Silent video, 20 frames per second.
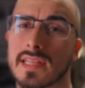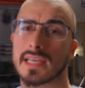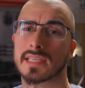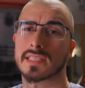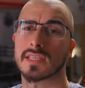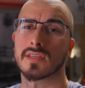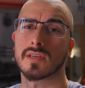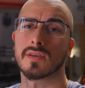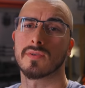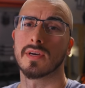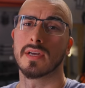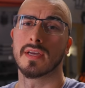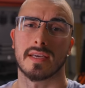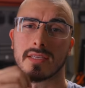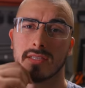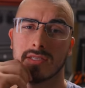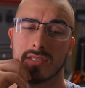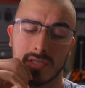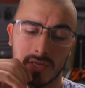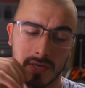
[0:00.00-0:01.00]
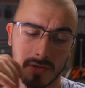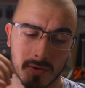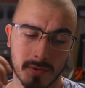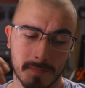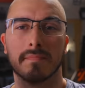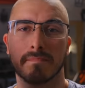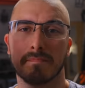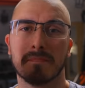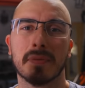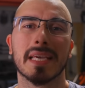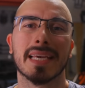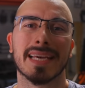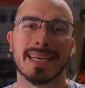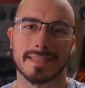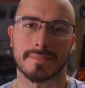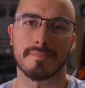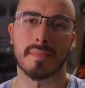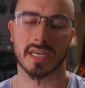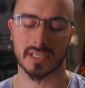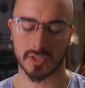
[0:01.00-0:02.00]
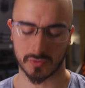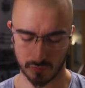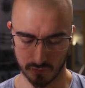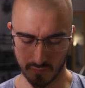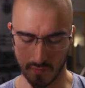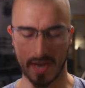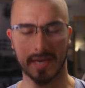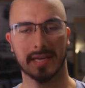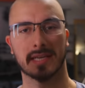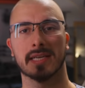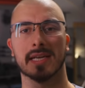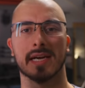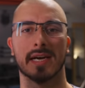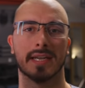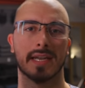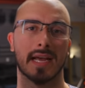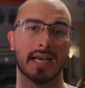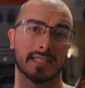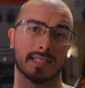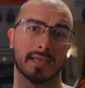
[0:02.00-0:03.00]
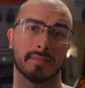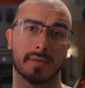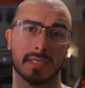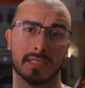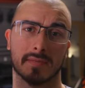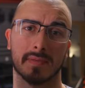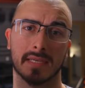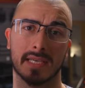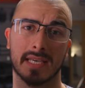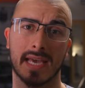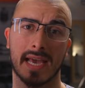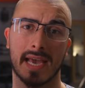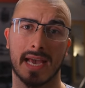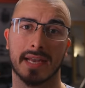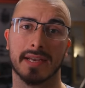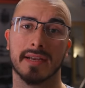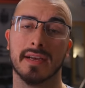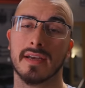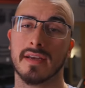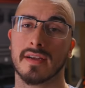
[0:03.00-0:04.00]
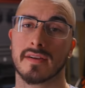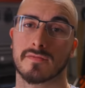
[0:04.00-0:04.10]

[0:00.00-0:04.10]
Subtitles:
like to do is to be as much run and gun as I possibly can.